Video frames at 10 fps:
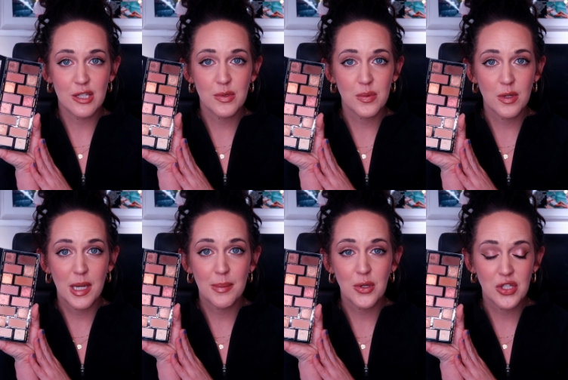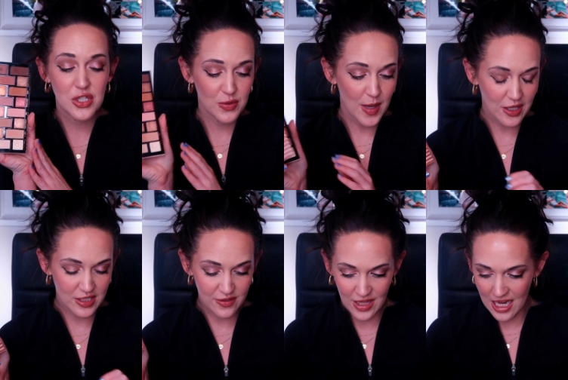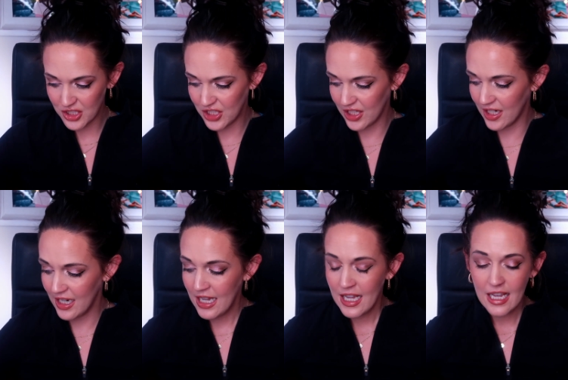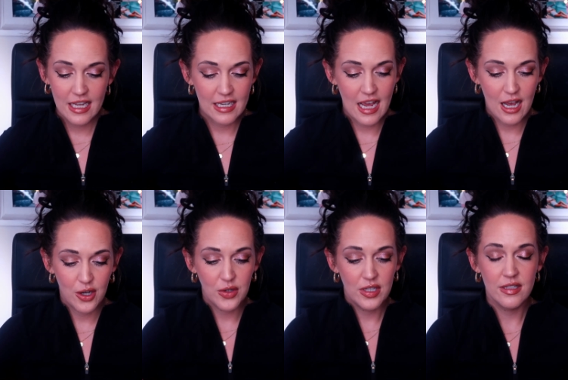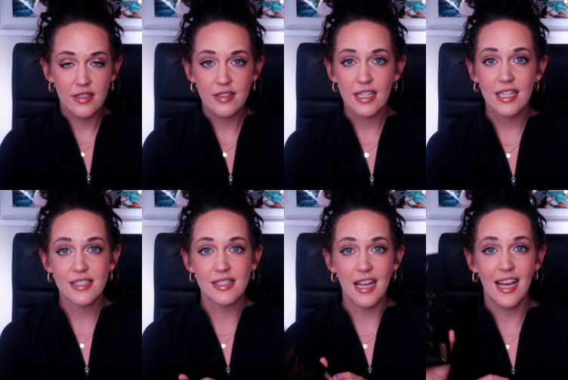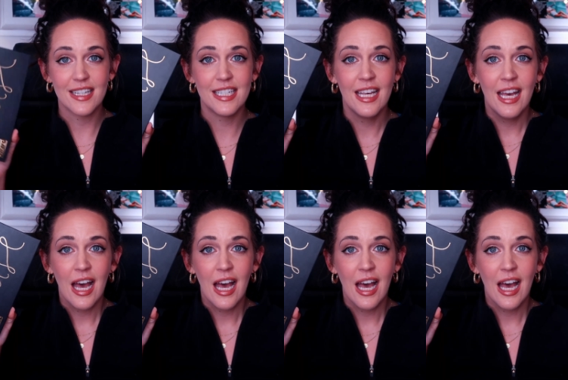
This was one of my most used palettes of last year, and now it is not.